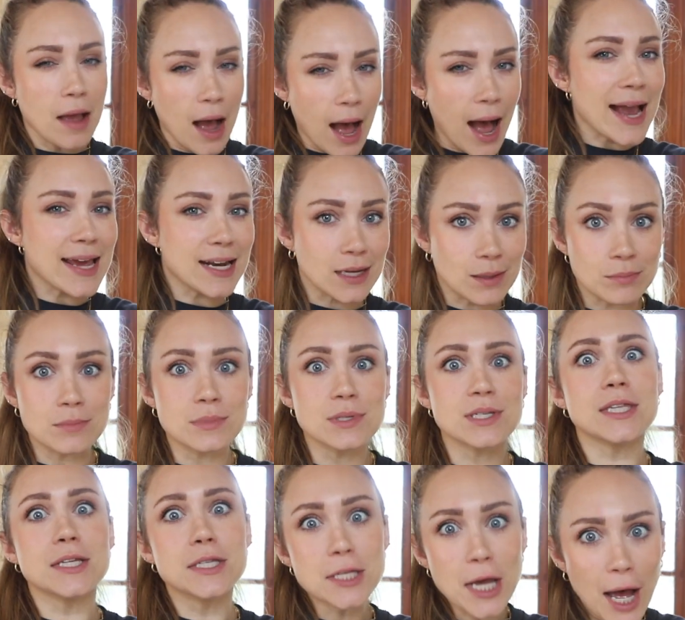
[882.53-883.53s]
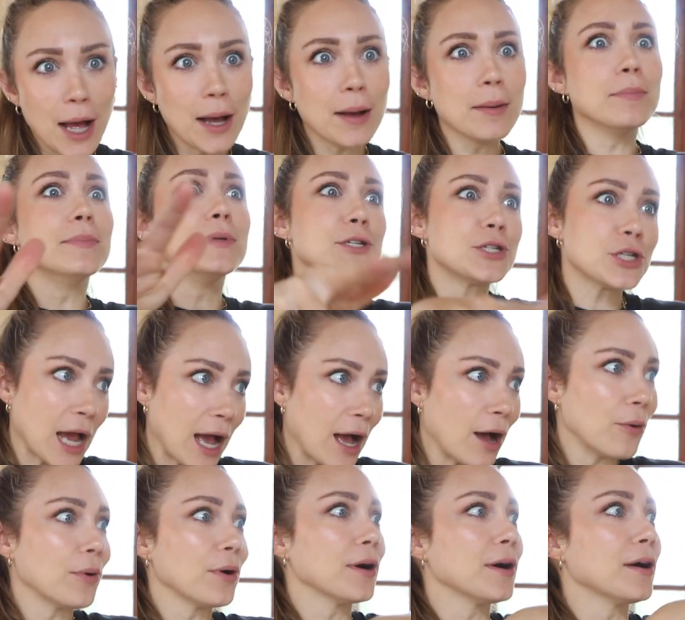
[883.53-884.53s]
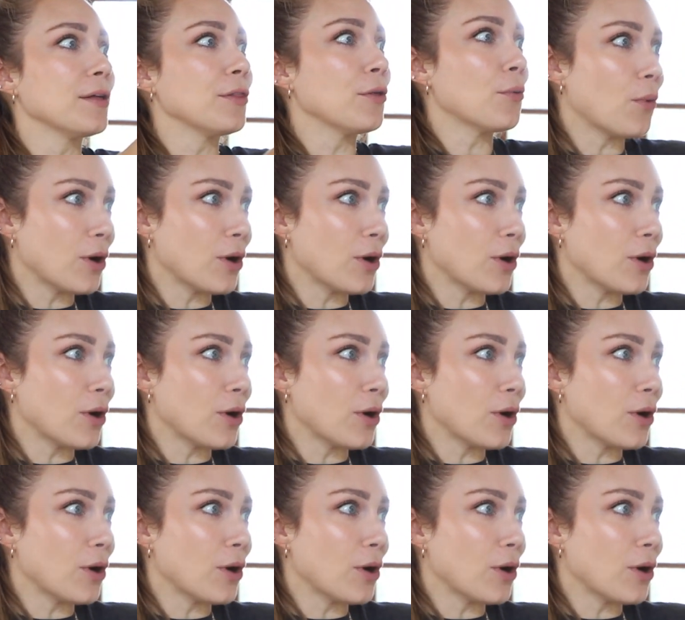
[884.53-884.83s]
items, the tub, the shower, the